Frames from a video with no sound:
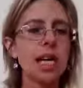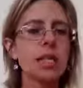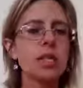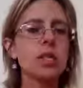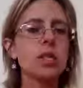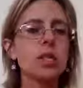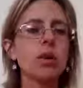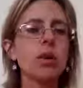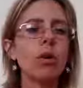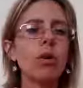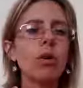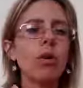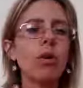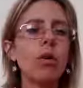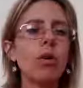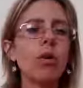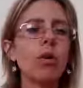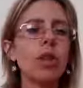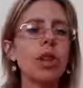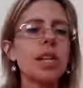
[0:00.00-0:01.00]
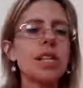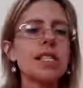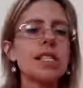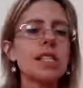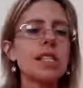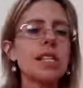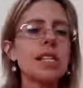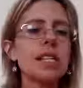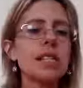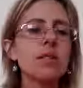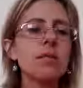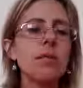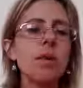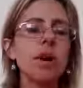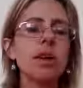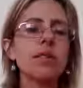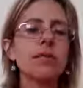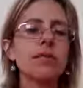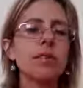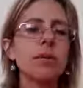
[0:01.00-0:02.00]
So this is
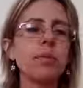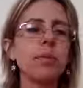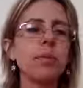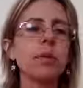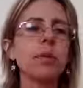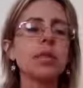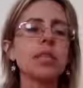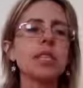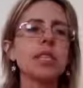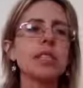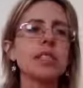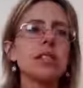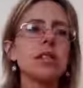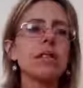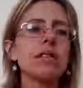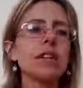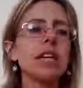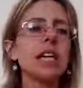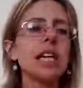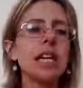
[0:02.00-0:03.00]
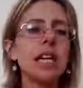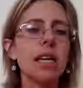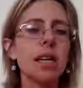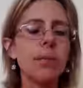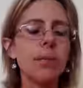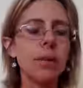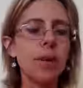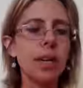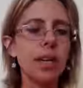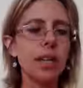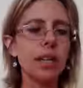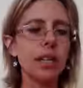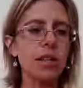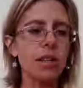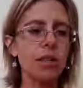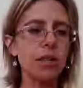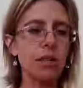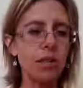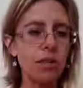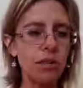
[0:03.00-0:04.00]
one of the importance of creating
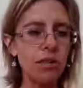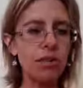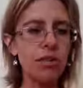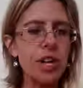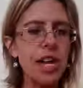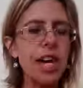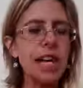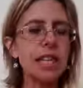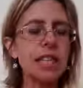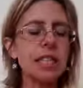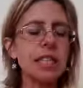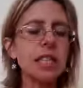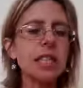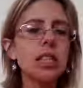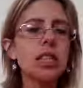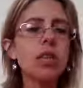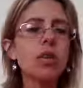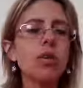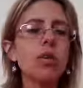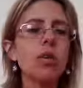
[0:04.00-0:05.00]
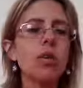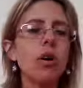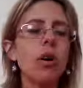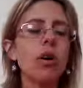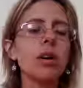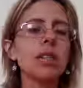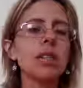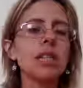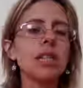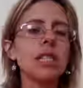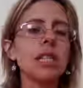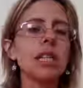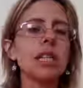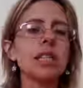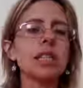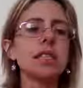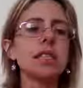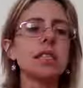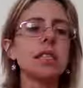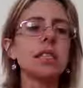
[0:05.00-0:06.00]
new
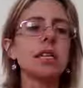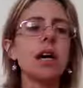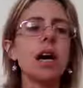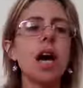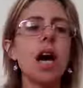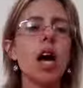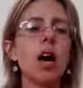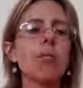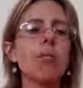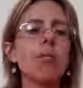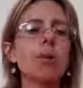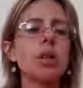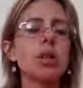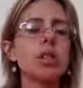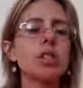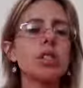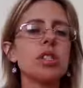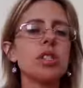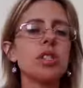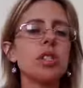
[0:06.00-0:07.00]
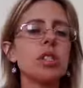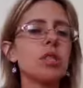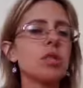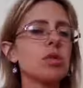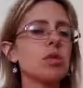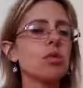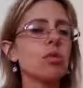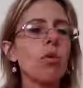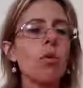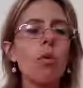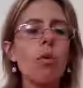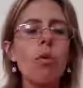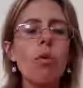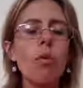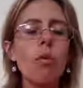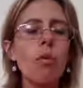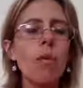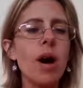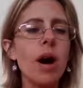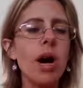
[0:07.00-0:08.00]
content, because there is so
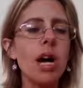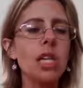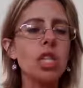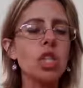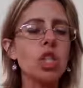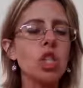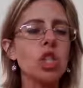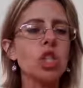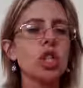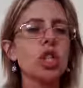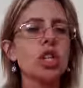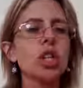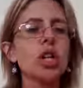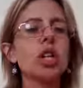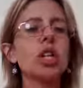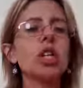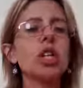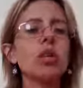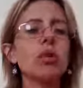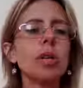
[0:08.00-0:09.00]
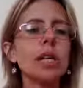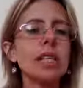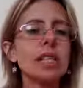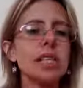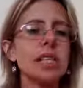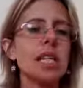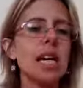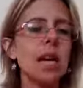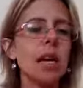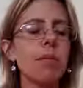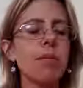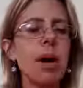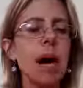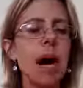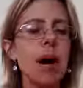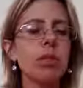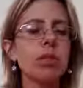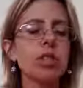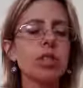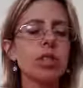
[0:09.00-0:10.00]
much you can tell
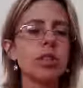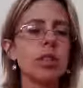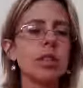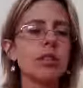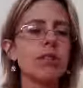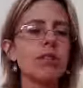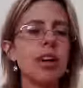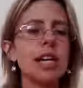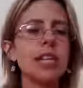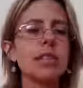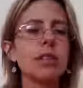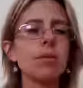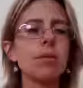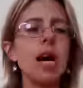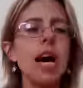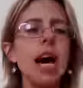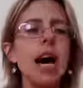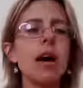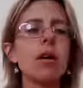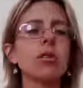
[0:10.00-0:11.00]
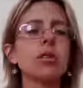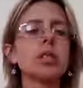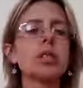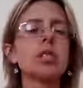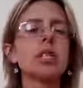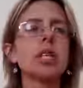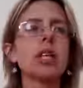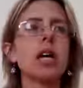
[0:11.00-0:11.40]
about, you can write about.